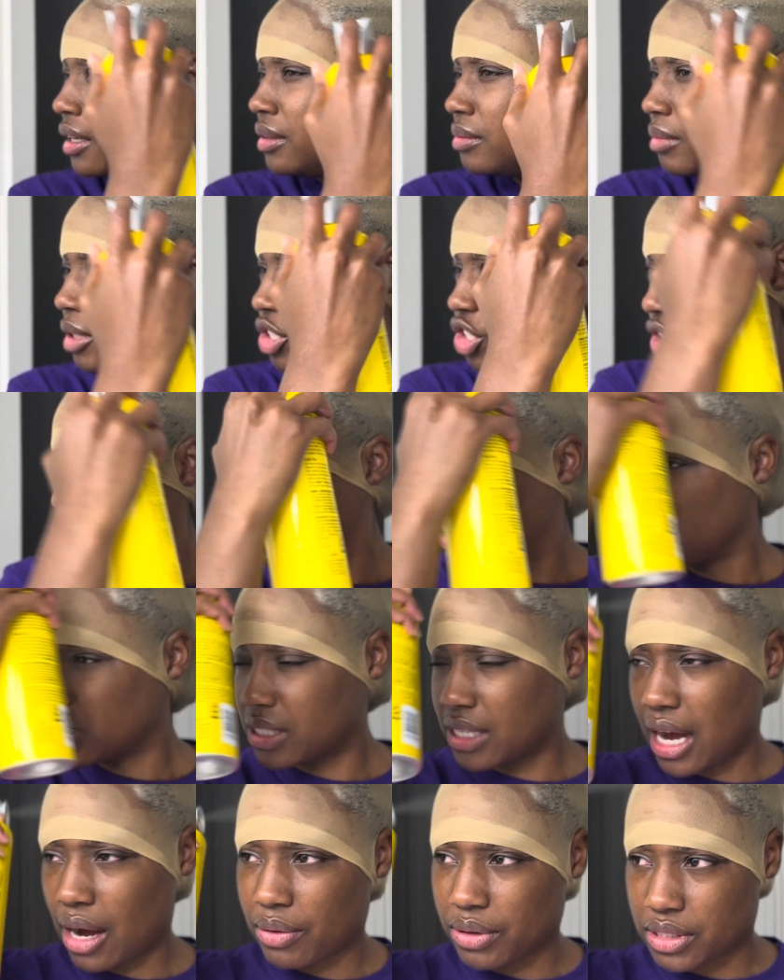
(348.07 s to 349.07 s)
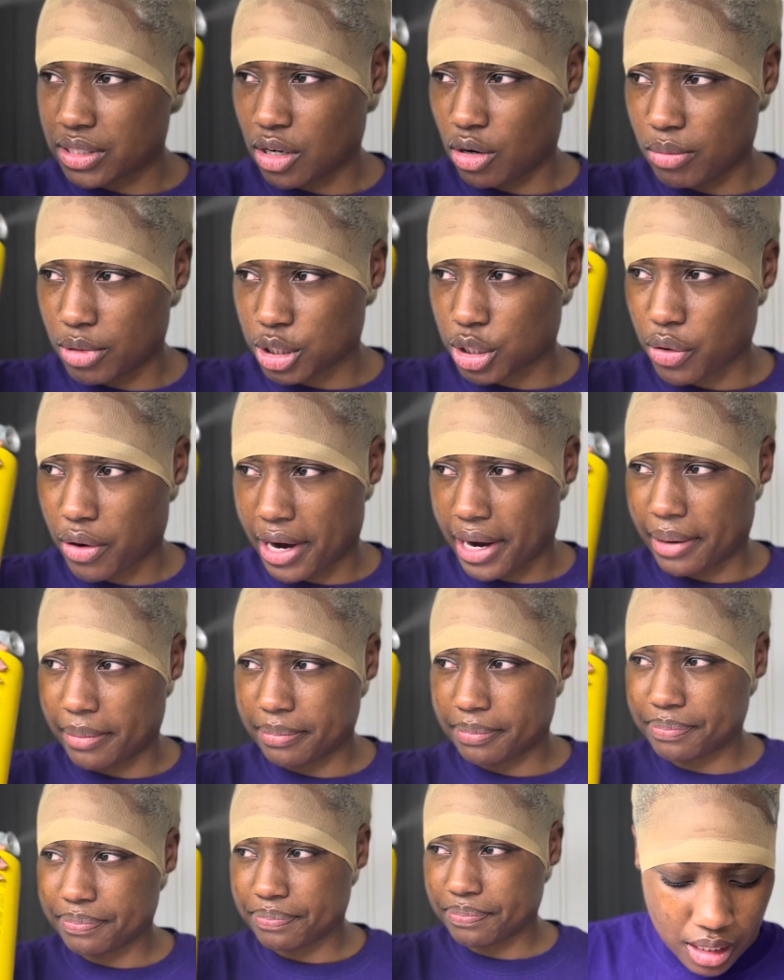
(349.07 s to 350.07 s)
But she was just talking so much crap.
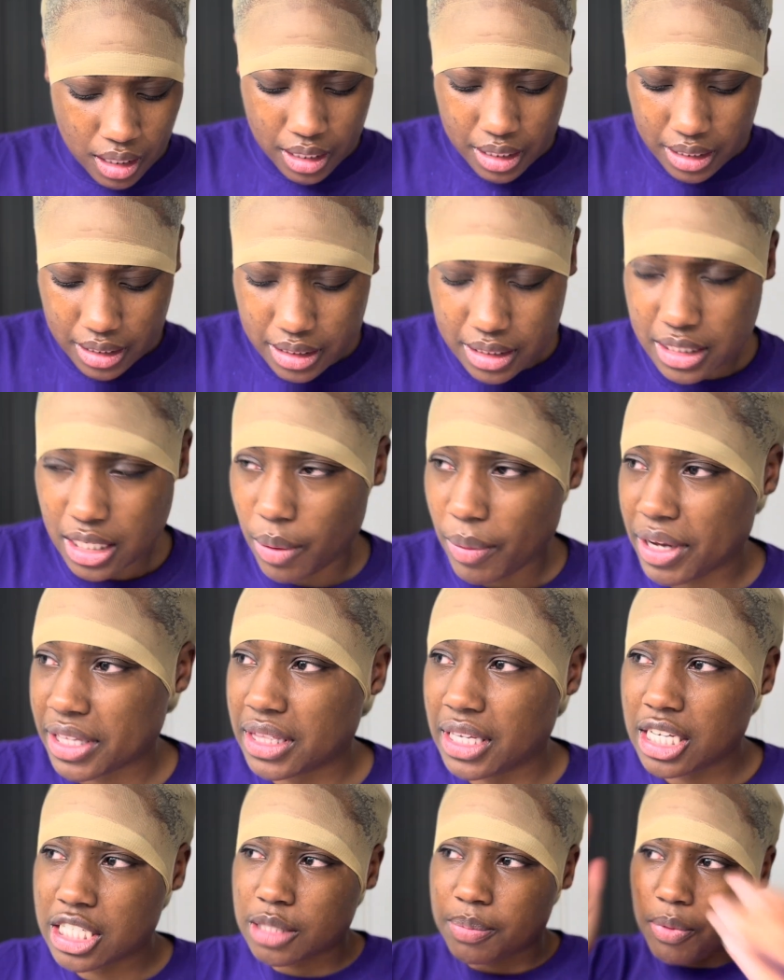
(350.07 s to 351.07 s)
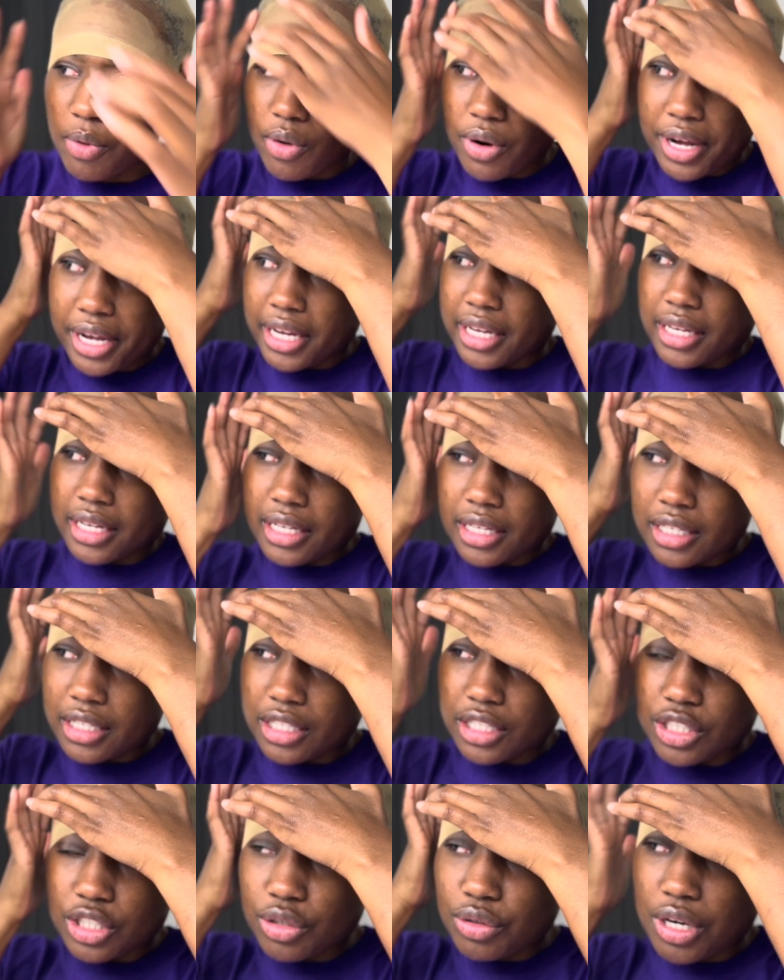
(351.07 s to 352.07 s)
So at this point,
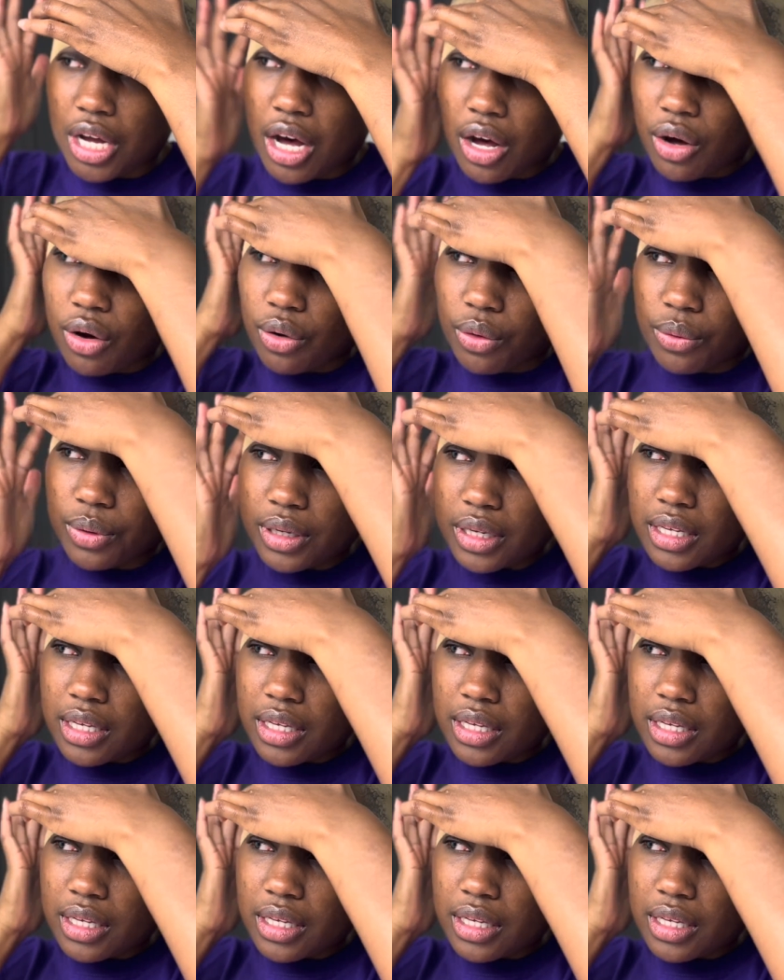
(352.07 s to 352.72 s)
you know,